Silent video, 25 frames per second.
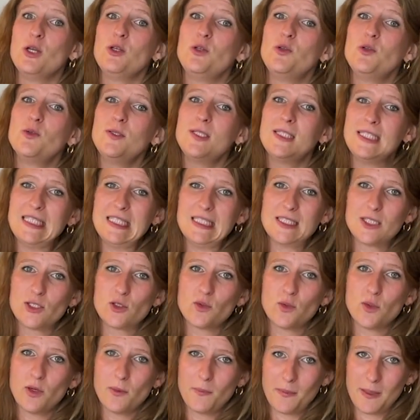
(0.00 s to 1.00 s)
you need
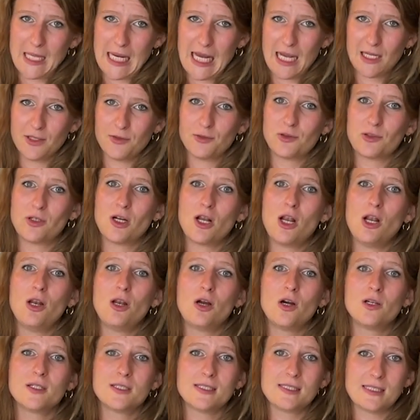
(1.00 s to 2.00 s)
to apply for a
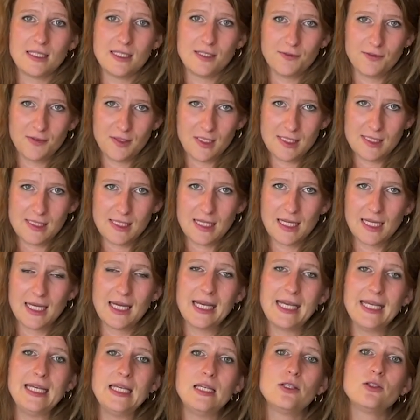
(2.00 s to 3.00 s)
long stay
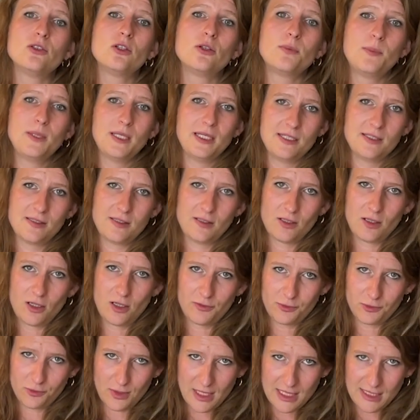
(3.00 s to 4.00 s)
visa in your place
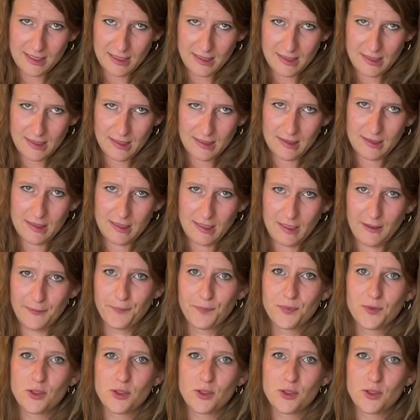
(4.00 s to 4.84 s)
of residency.